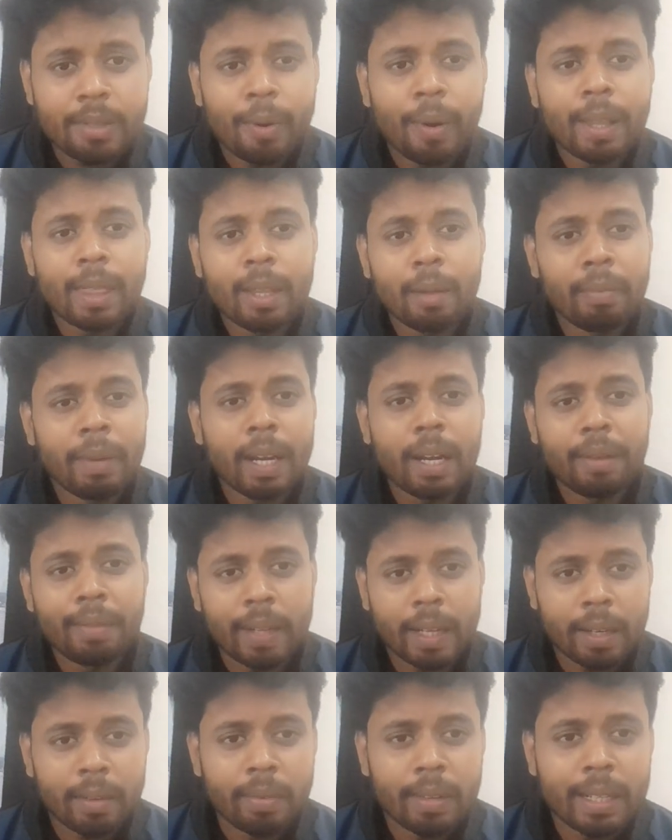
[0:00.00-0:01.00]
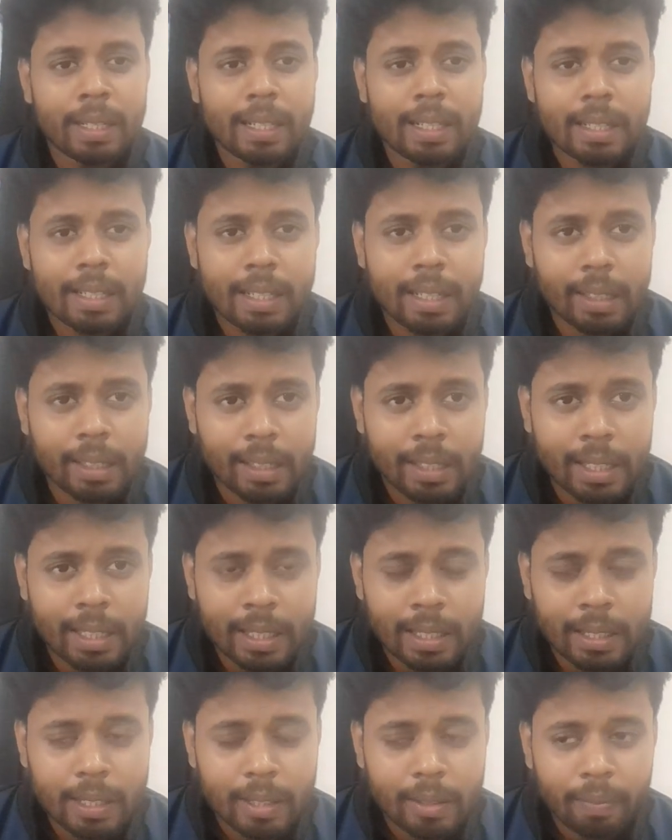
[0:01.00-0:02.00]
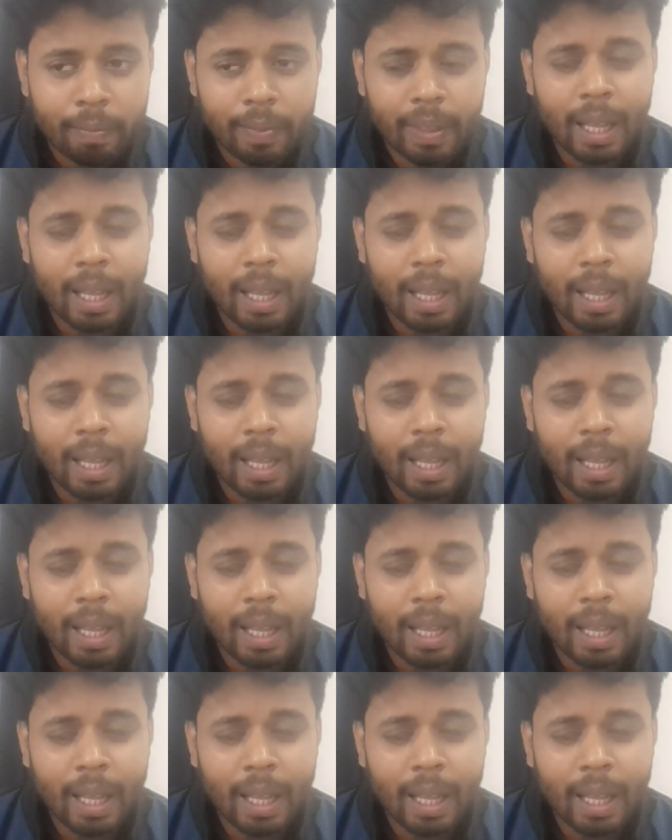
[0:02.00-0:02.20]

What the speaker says: when they became independent countries,